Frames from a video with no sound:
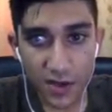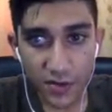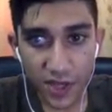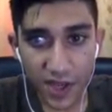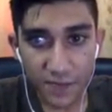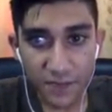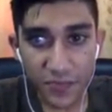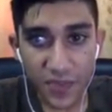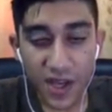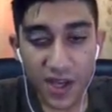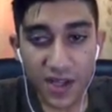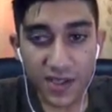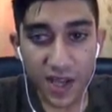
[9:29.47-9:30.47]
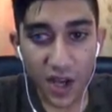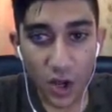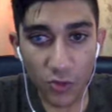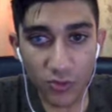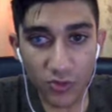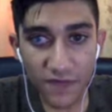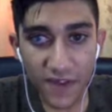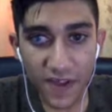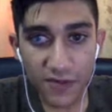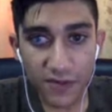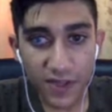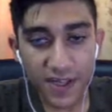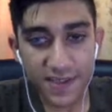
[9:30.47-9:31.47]
Okay, the only way you
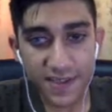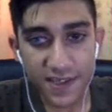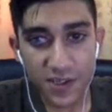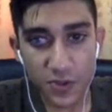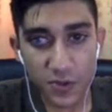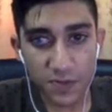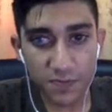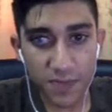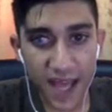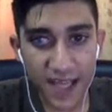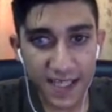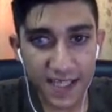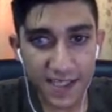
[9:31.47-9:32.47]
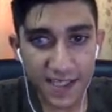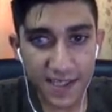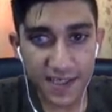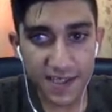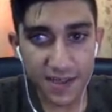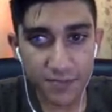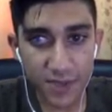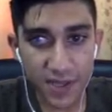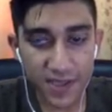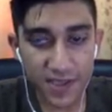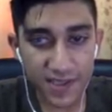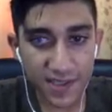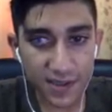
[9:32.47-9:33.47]
can execute packages and
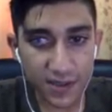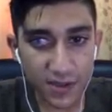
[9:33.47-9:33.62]
bins